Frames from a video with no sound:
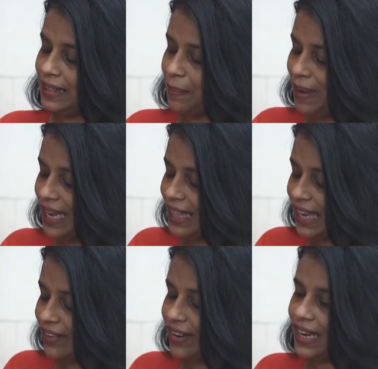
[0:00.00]
the main
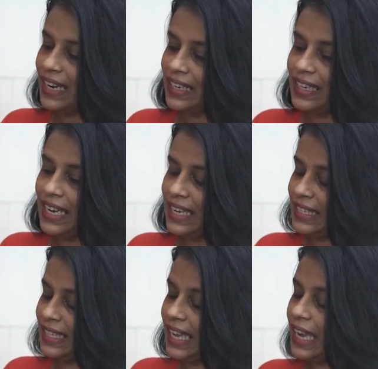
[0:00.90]
ingredient
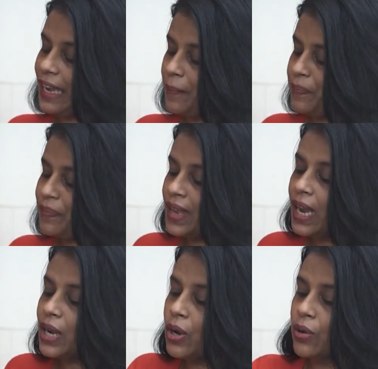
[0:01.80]
is the
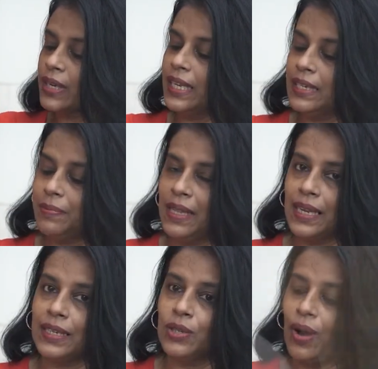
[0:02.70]
coconut milk.
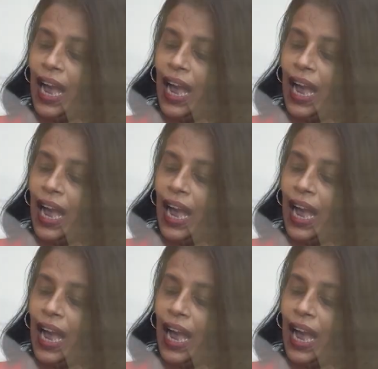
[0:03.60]
So